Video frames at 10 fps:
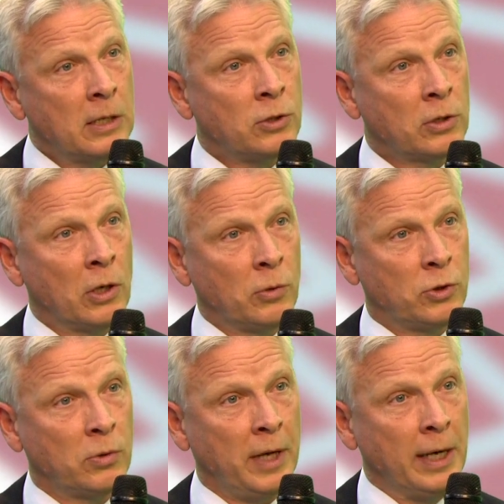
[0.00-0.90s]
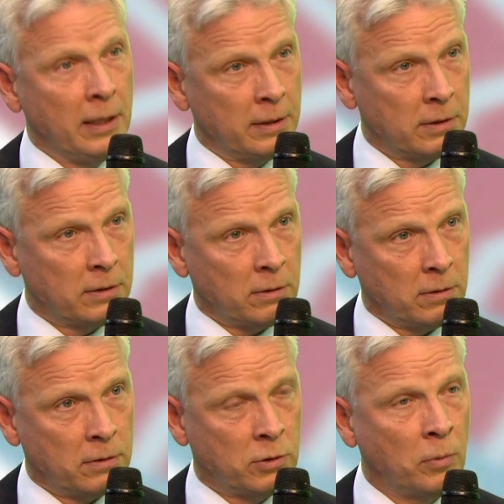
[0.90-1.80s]
to go to England
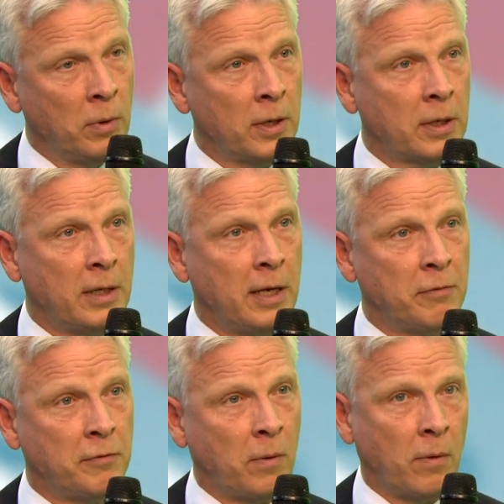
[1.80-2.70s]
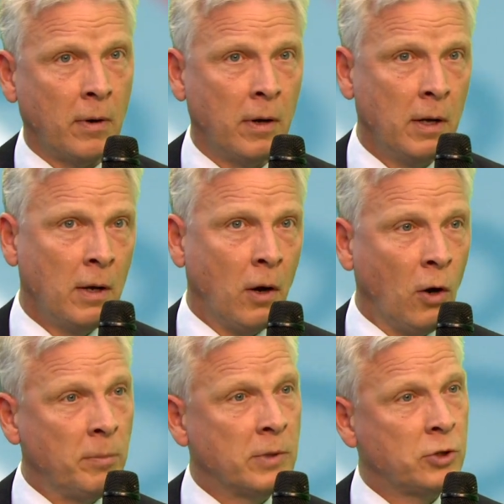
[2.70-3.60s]
uh, to work there for
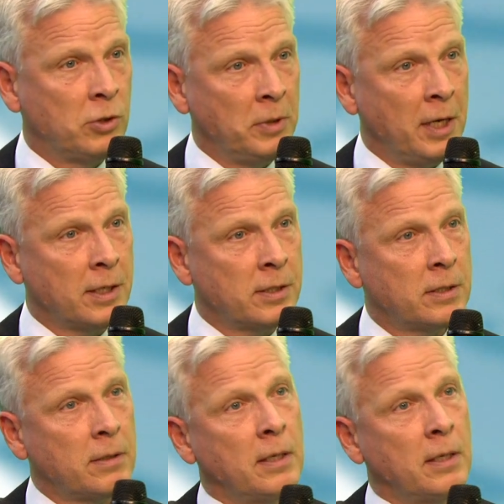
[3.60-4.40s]
almost two years.